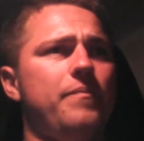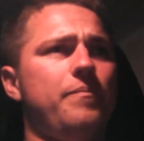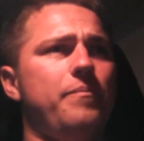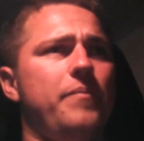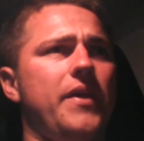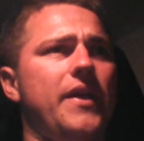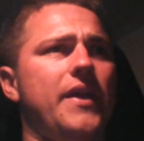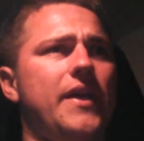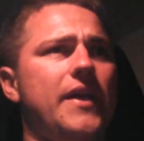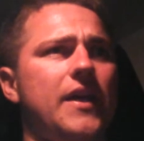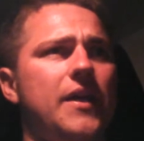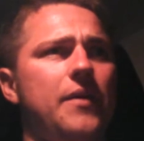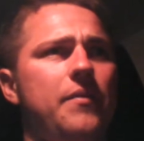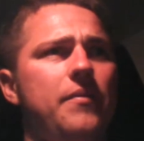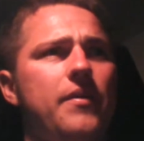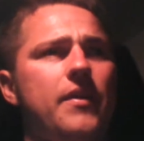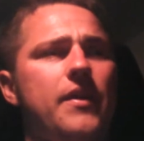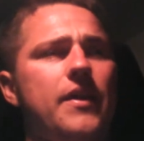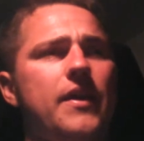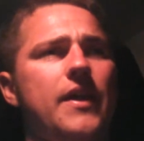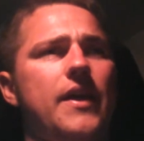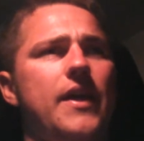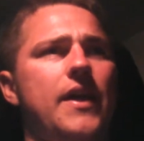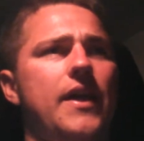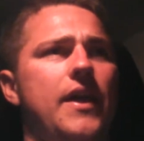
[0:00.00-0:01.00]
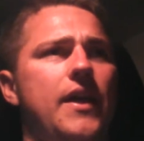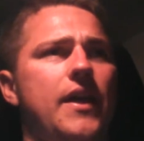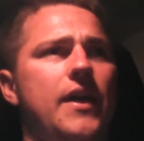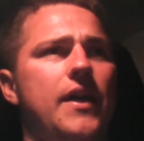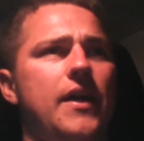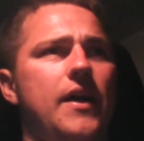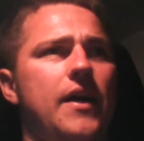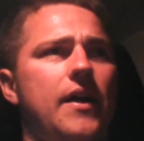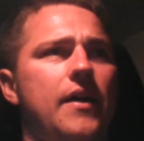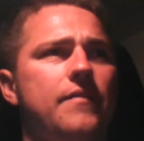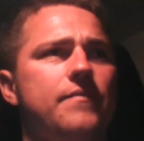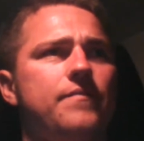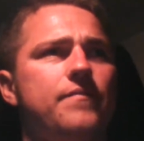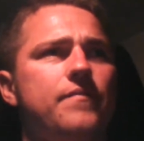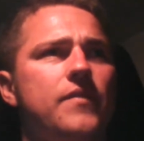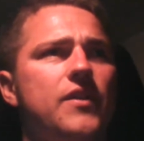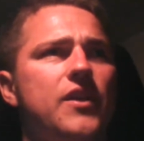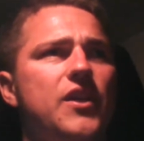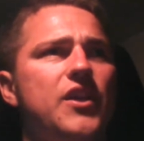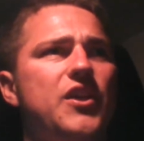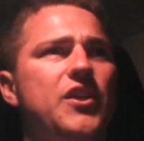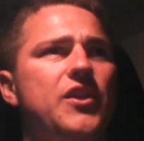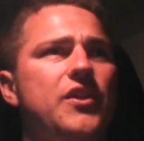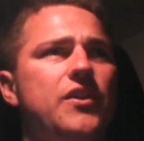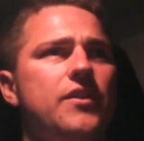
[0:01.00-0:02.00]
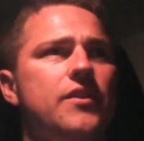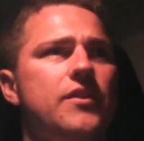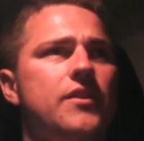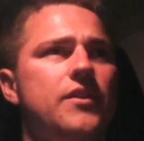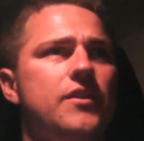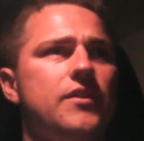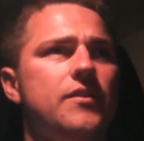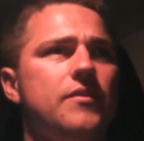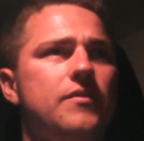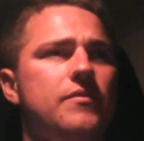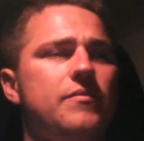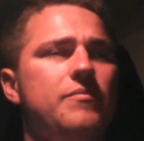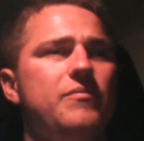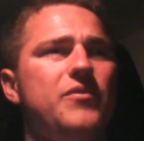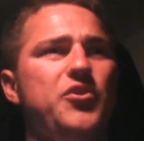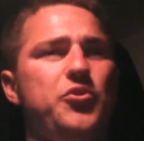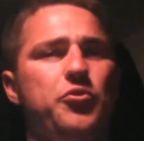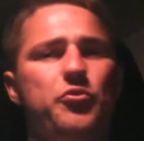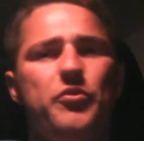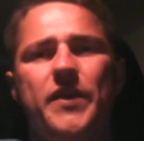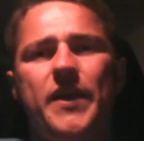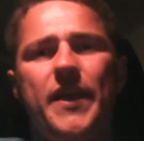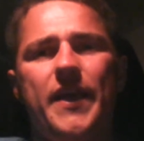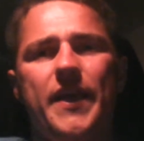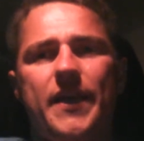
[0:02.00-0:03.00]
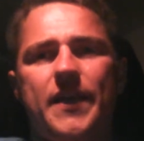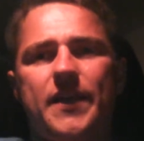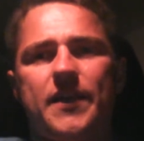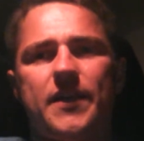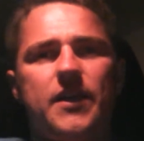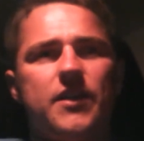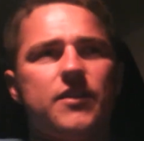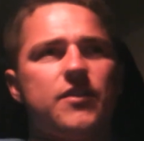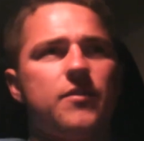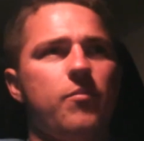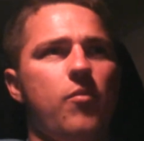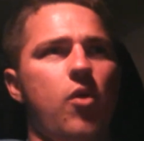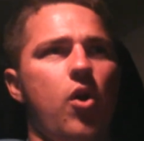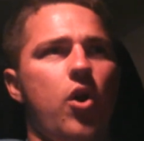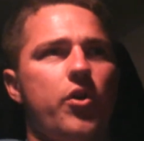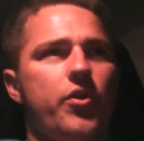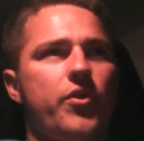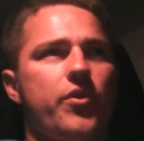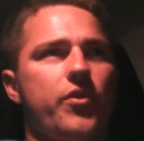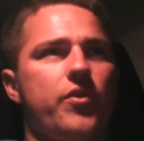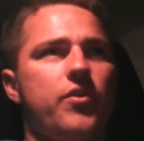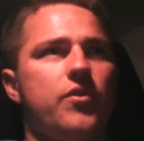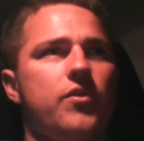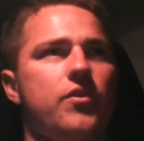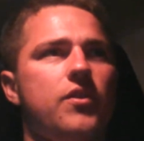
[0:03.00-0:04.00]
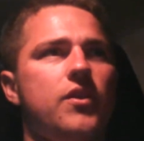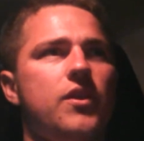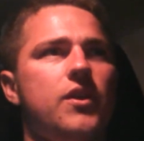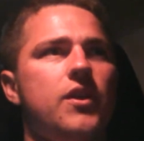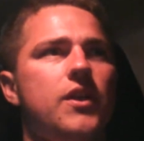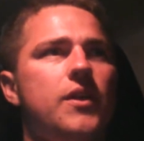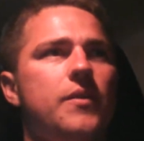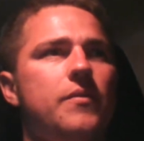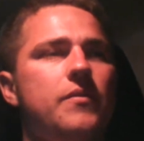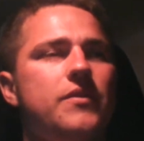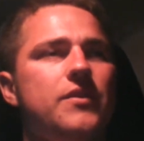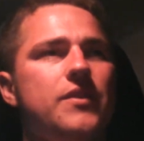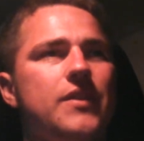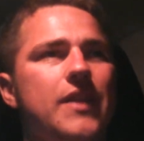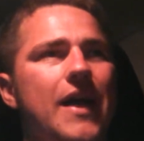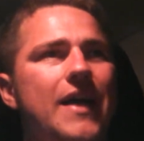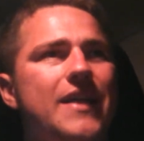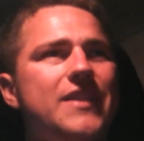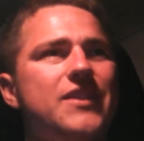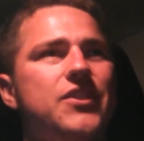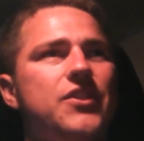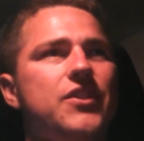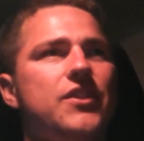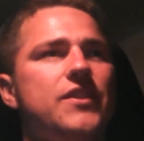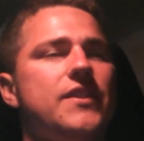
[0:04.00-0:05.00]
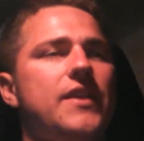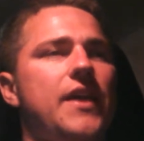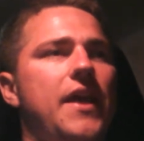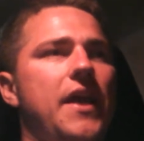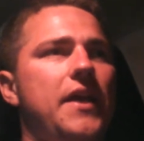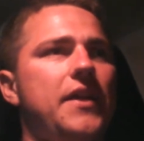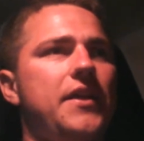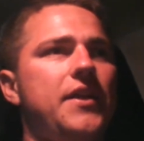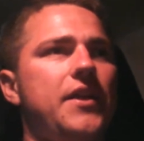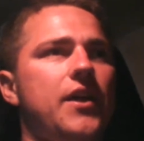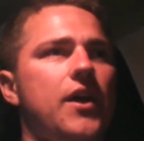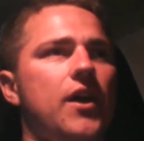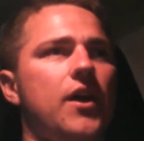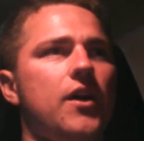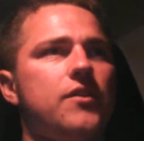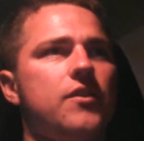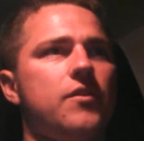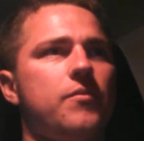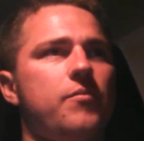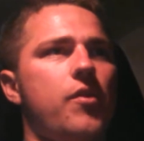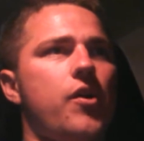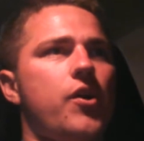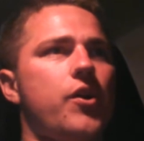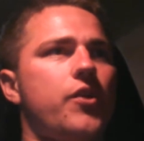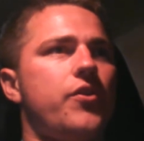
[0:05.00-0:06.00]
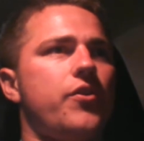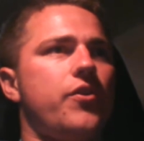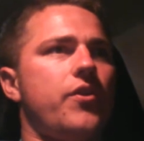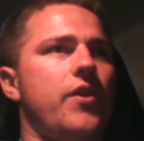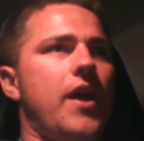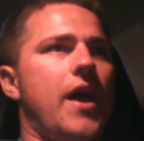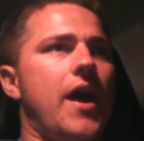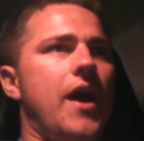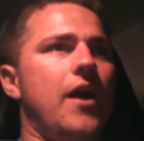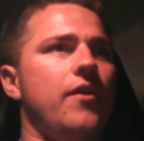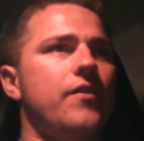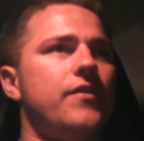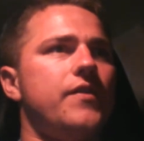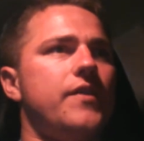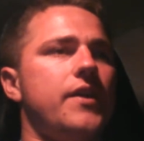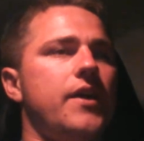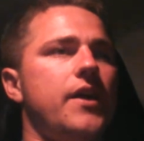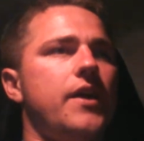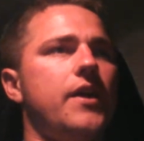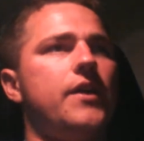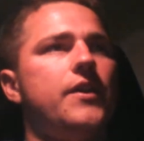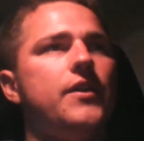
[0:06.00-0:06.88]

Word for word: becoming a unique as a marketer not just any other marketer out there.